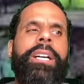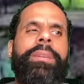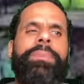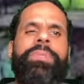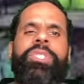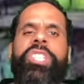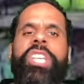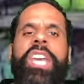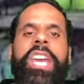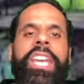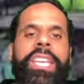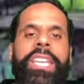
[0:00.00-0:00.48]

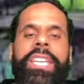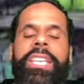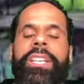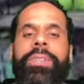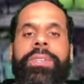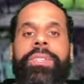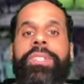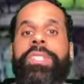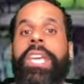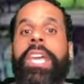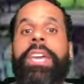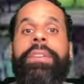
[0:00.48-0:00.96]
checking
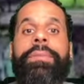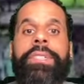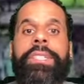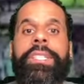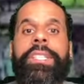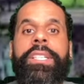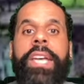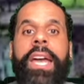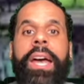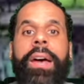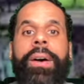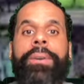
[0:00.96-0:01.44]
or savings
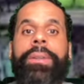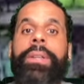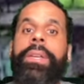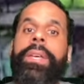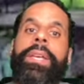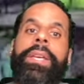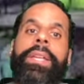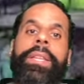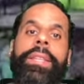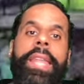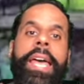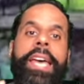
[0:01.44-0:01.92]
account,
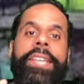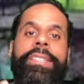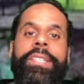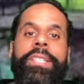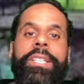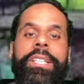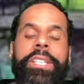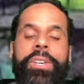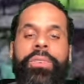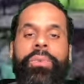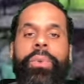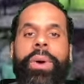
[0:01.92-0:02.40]
that's a
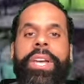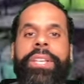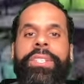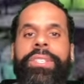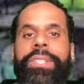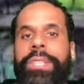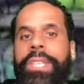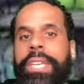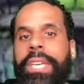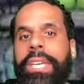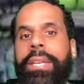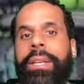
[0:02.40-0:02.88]
good way
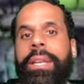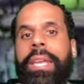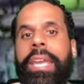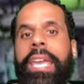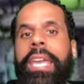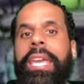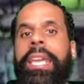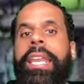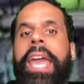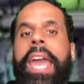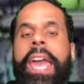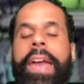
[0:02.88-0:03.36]
to get
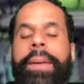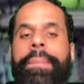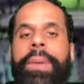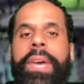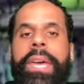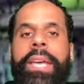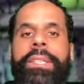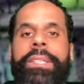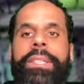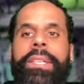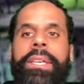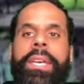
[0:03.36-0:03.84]
in
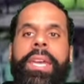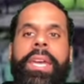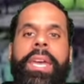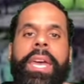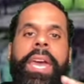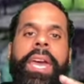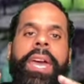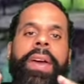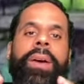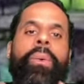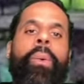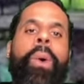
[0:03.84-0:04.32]
Amex.
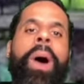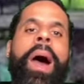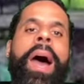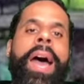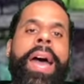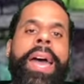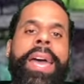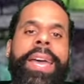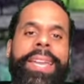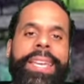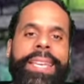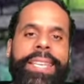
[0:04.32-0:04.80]
And
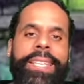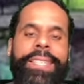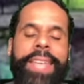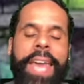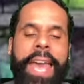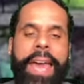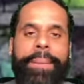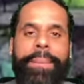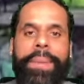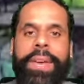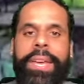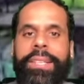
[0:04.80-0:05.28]
why is
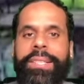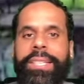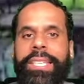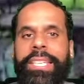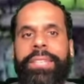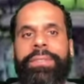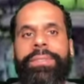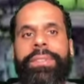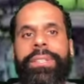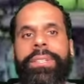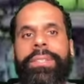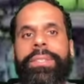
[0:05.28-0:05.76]
Amex
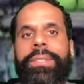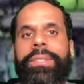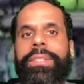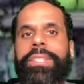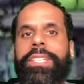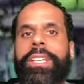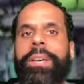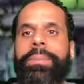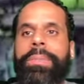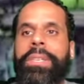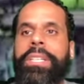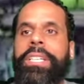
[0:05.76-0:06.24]
even
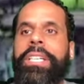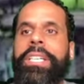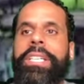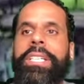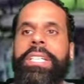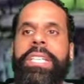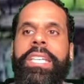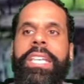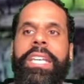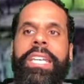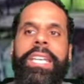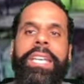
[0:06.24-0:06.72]
something good
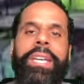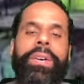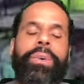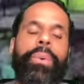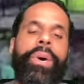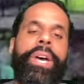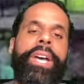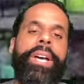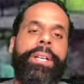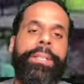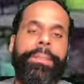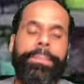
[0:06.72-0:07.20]
to get in?
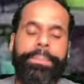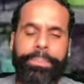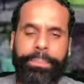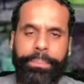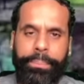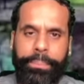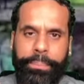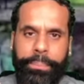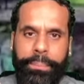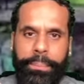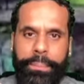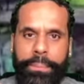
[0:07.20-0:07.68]
Well,
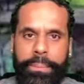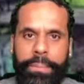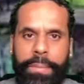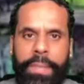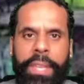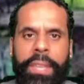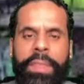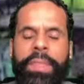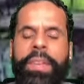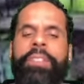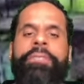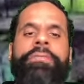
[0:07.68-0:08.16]

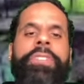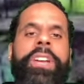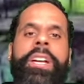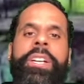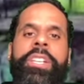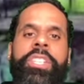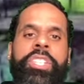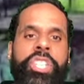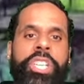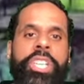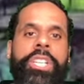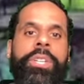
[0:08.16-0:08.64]
they're
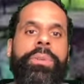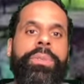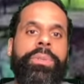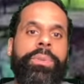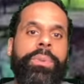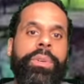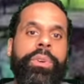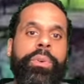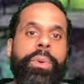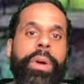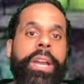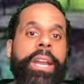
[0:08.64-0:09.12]
very generous
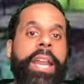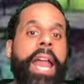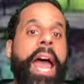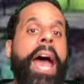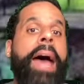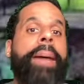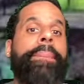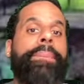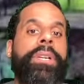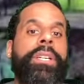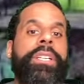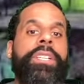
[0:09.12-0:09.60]
with credit.
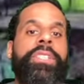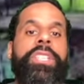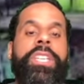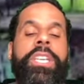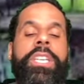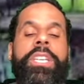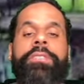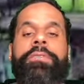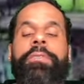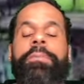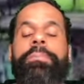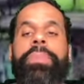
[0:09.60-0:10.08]
I'm going to tell
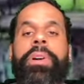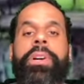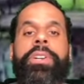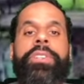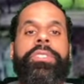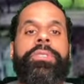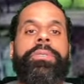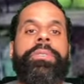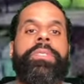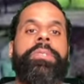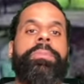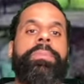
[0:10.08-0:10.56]
you from
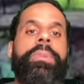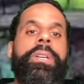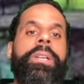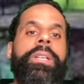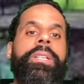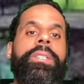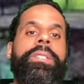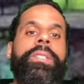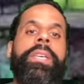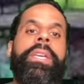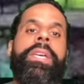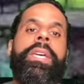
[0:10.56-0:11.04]
personal
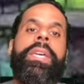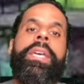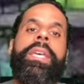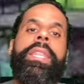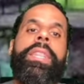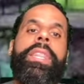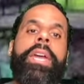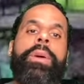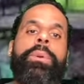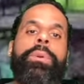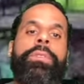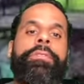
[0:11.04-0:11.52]
experience,
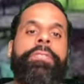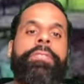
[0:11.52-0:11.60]
they were